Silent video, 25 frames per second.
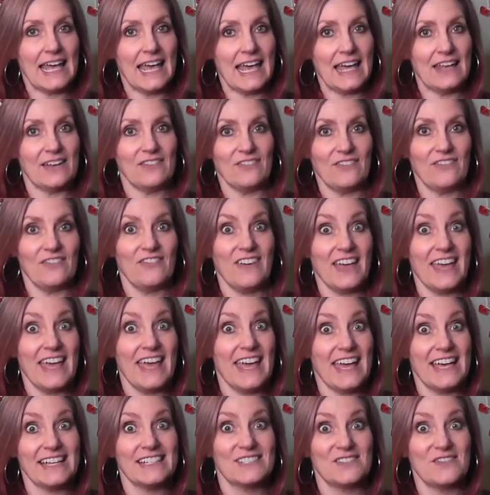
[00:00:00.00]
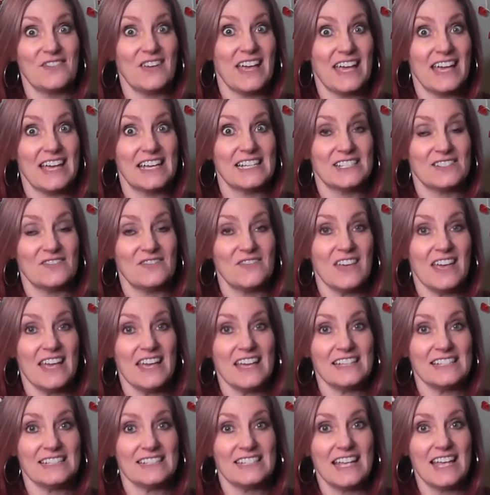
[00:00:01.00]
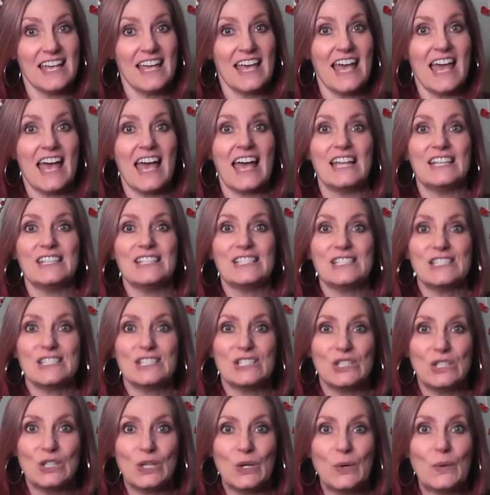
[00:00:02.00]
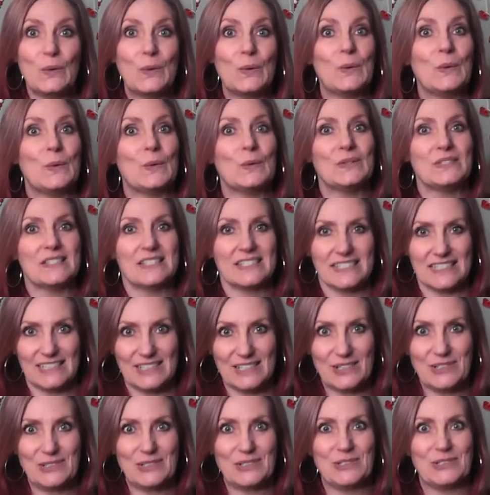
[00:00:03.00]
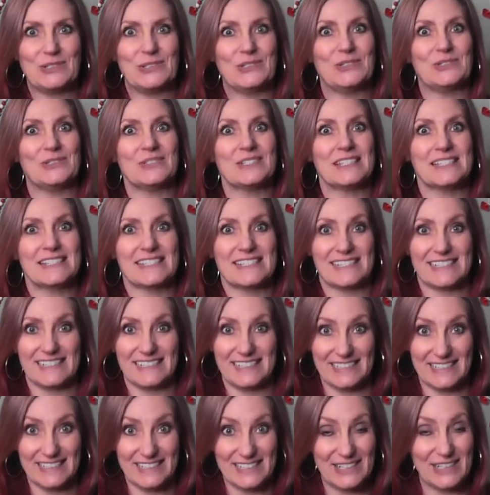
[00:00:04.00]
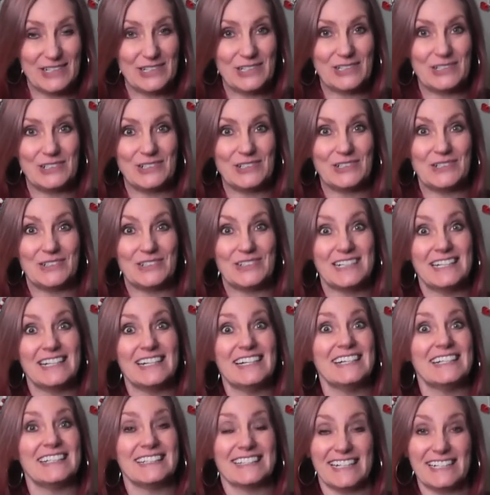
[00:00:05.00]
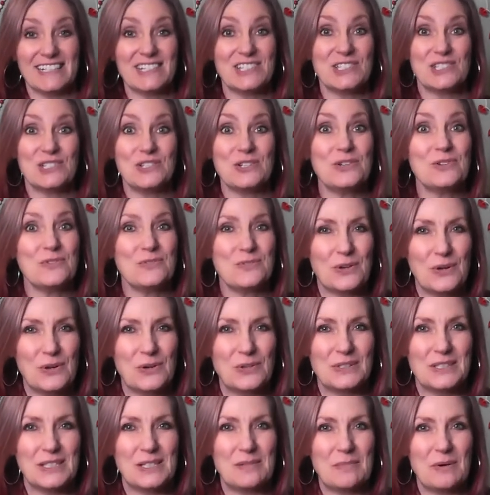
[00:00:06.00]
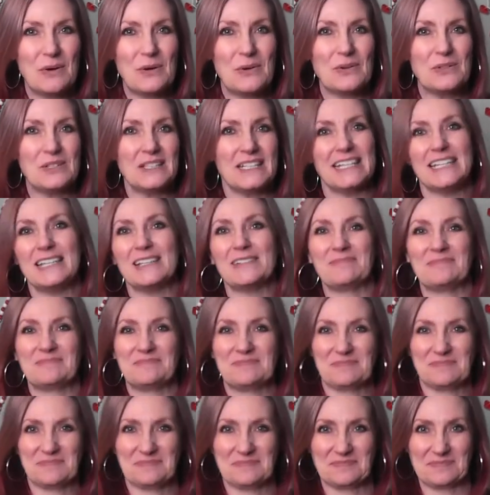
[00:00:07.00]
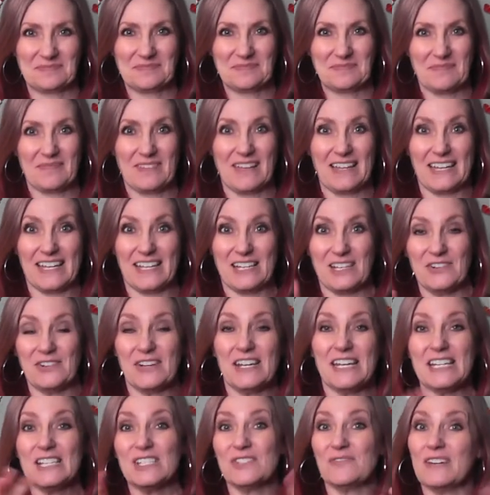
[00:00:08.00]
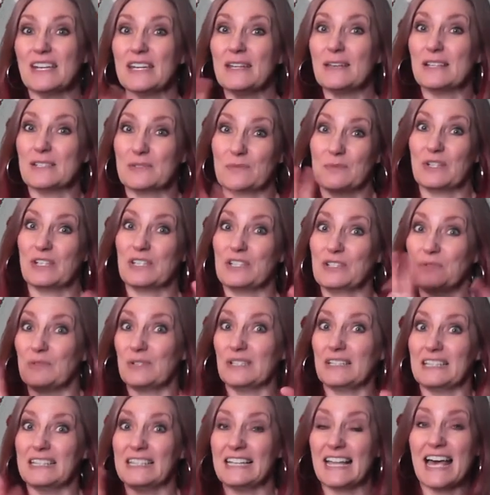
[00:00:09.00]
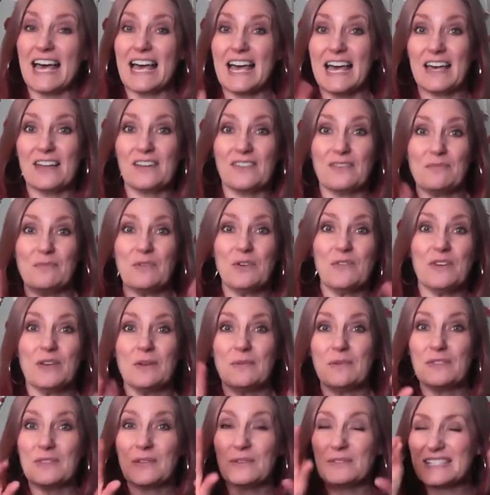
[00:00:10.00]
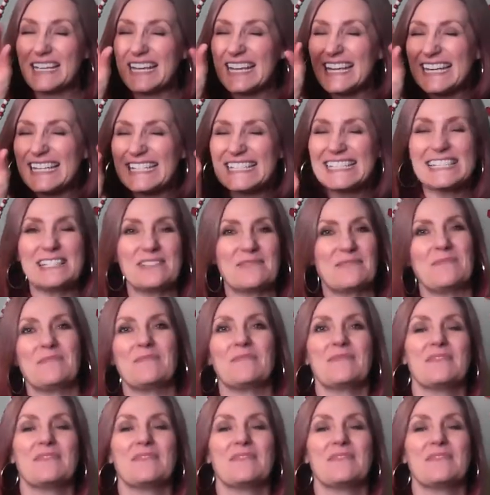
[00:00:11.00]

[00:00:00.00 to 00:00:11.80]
And fast, fast, fast, and slow, slow, slow. Let's do roly-poly. Get your hands ready because we're going to do a lot of moving with those hands.